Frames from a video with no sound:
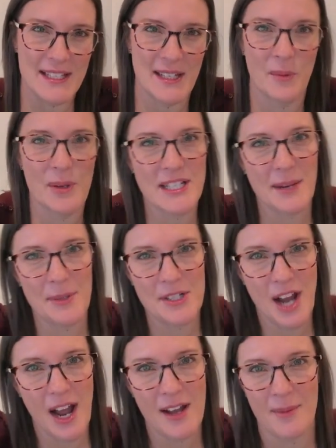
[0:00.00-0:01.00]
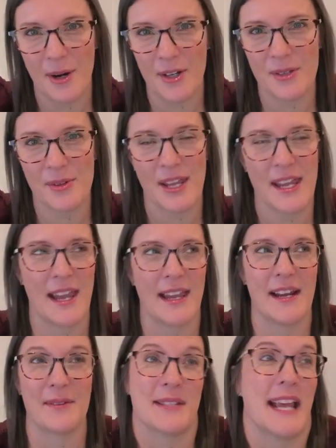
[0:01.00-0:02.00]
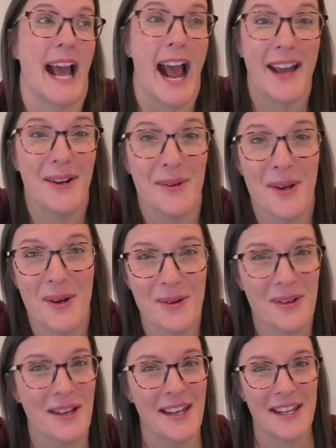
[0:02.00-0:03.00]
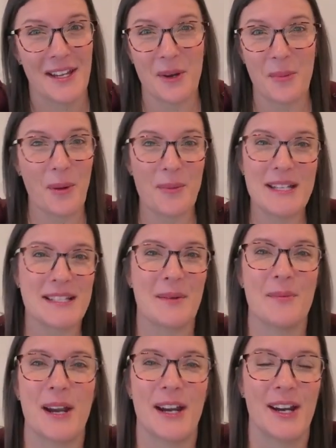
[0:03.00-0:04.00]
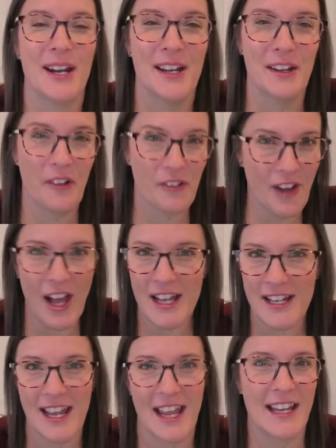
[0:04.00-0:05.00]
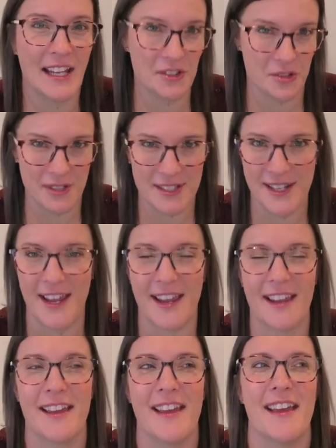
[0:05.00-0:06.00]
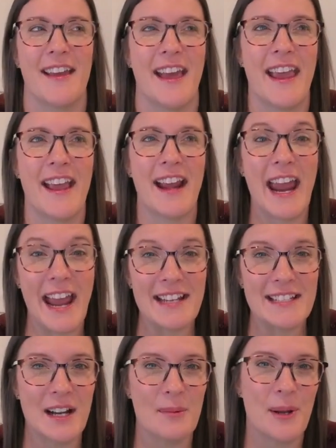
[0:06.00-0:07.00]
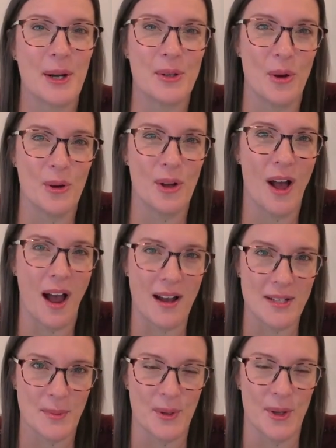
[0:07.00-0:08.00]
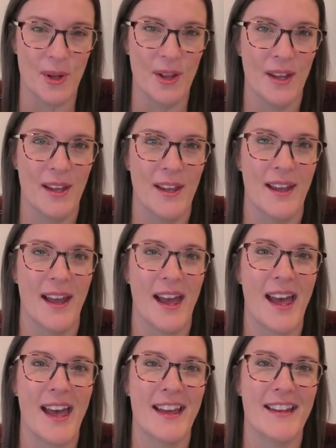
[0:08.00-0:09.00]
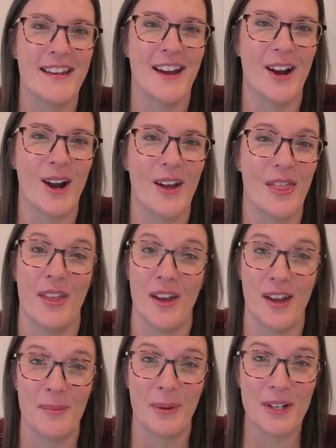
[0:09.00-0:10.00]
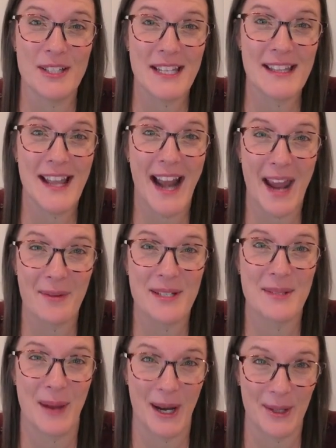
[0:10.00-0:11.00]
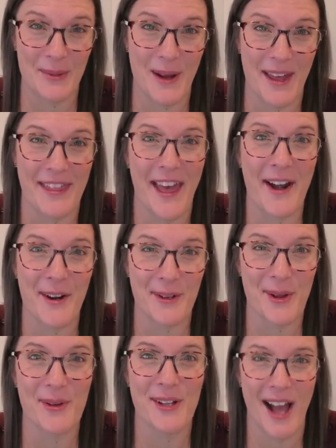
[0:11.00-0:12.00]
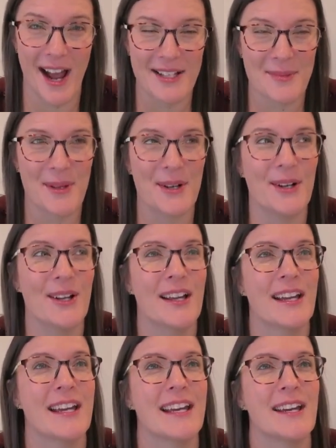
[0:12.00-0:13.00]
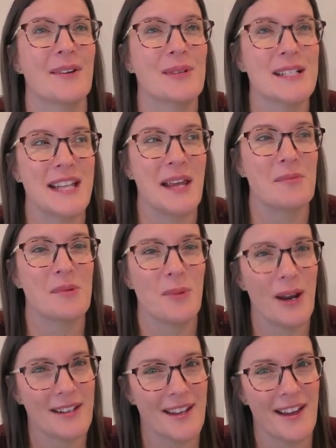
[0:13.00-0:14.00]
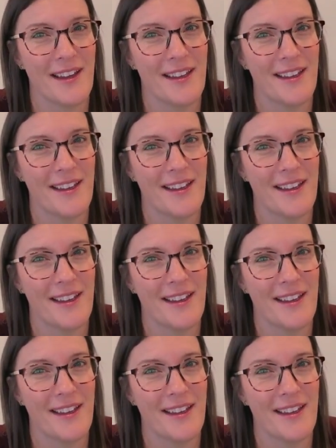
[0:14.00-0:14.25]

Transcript: Like, what type of job are you thinking? And I was like, I don't know, put me somewhere fun and interesting. And I ended up at our local hospital. And the person that I was paired with at our local hospital was named Brenda.